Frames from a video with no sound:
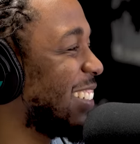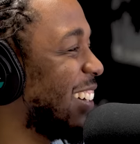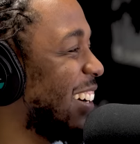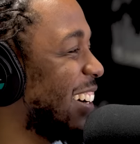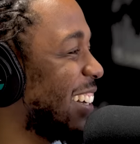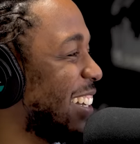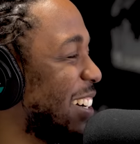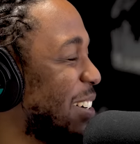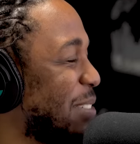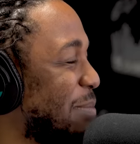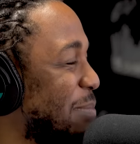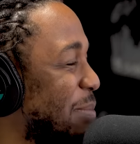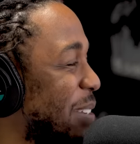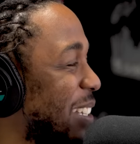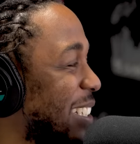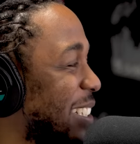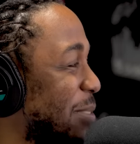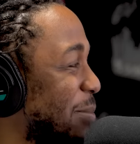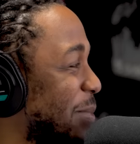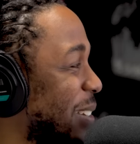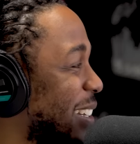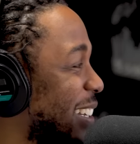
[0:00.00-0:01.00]
called
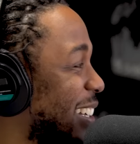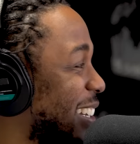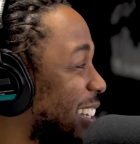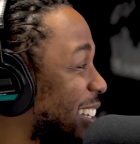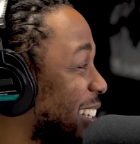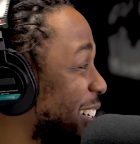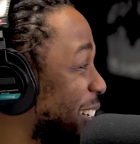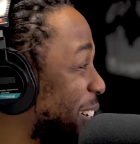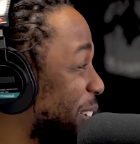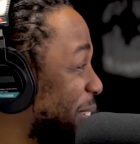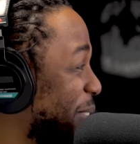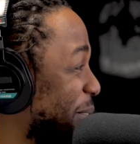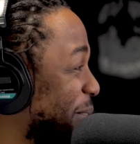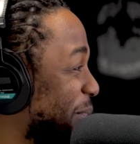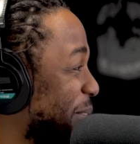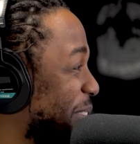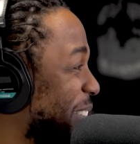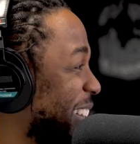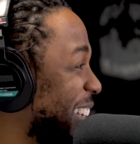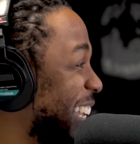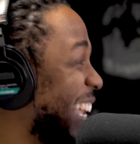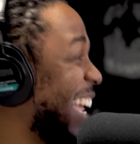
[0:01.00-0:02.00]
"Bitch, I'm in the Club." What?